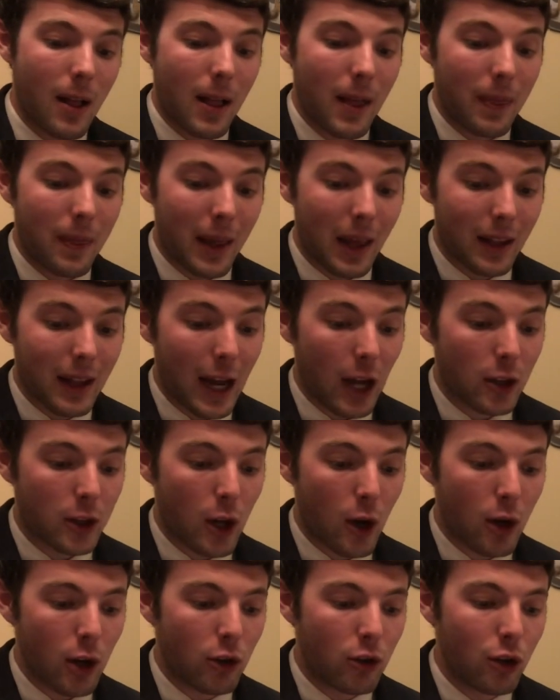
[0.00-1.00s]
They allowed
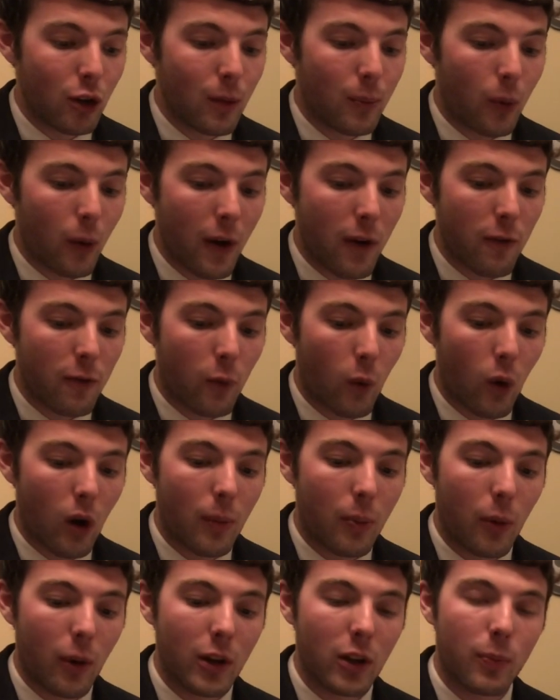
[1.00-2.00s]
32.4
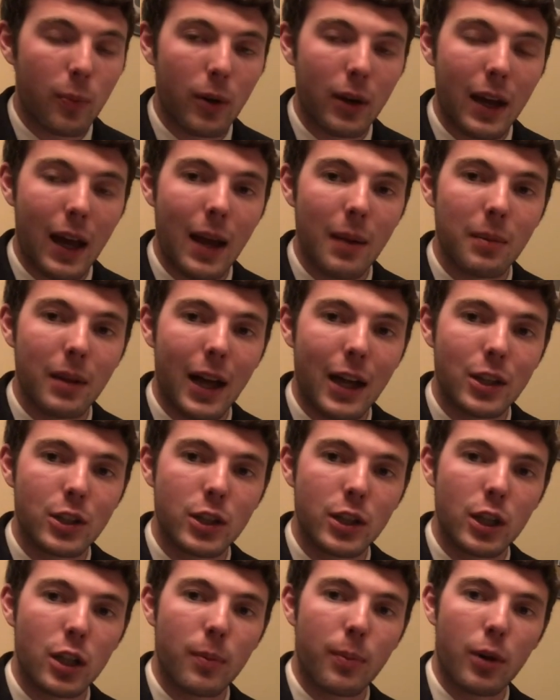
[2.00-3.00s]
points per game last
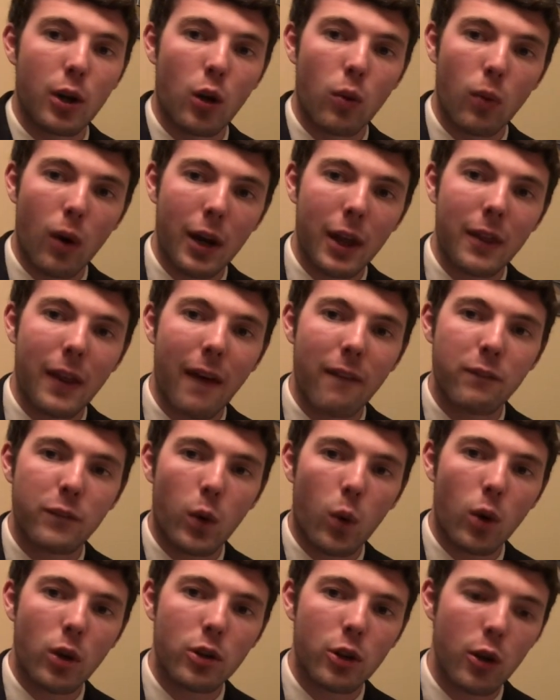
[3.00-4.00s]
year, but are running that
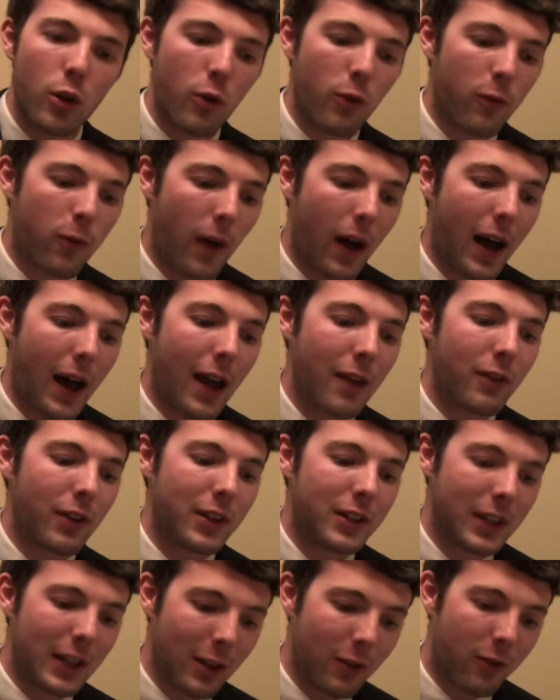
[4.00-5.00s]
4 2 5
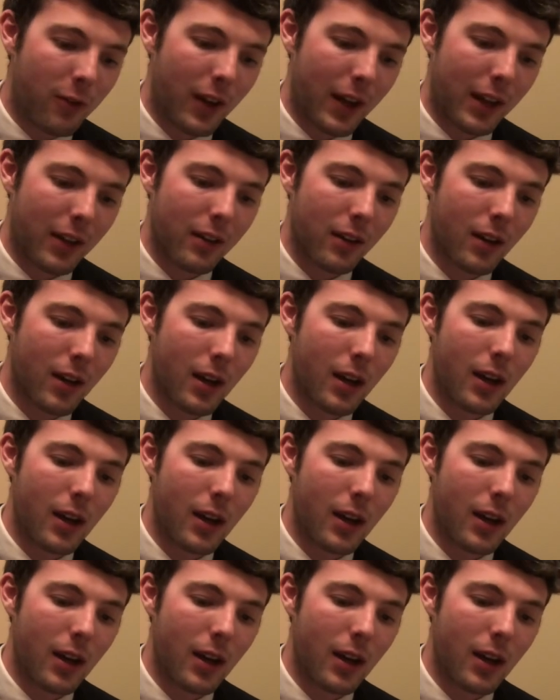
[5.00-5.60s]
defense.